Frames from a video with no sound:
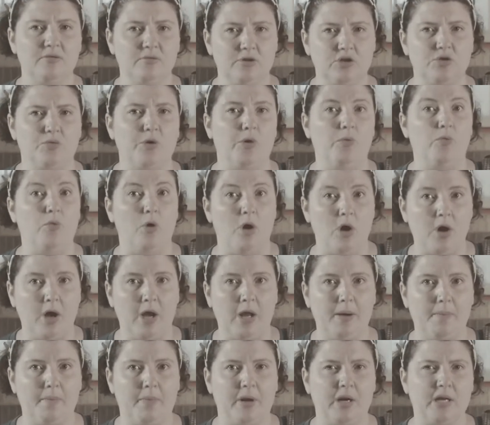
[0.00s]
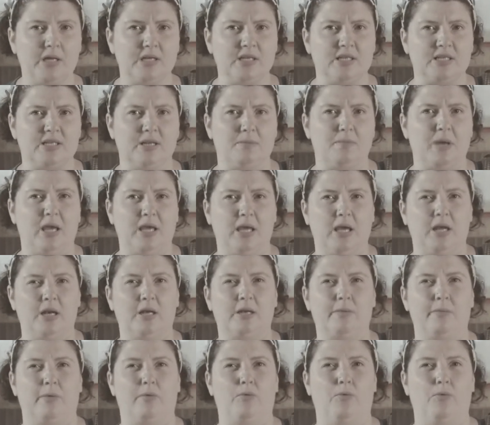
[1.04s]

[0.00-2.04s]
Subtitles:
which we want, but it doesn't make it